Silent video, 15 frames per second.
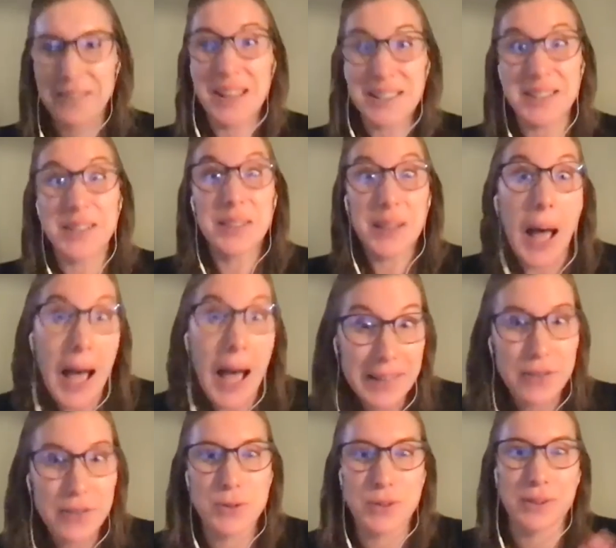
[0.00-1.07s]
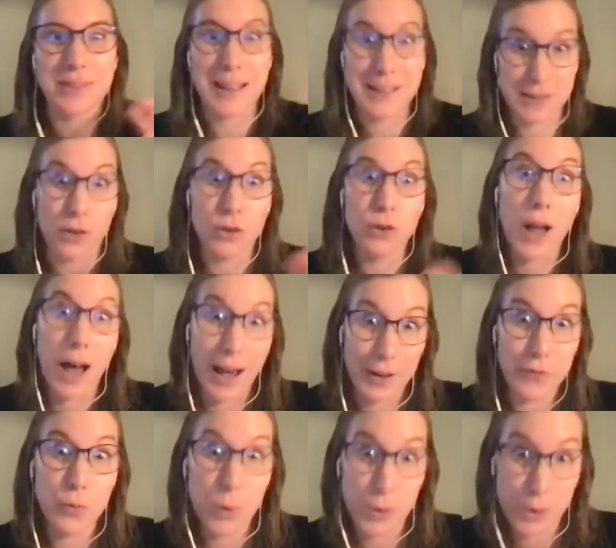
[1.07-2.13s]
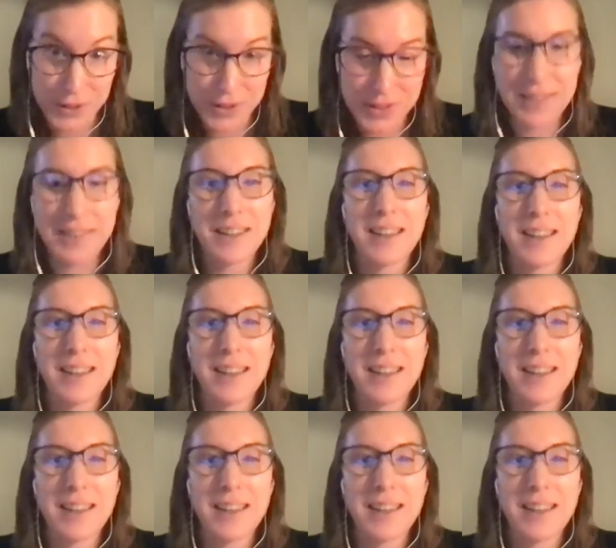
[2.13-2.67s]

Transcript: that's a lot. That's a lot of words.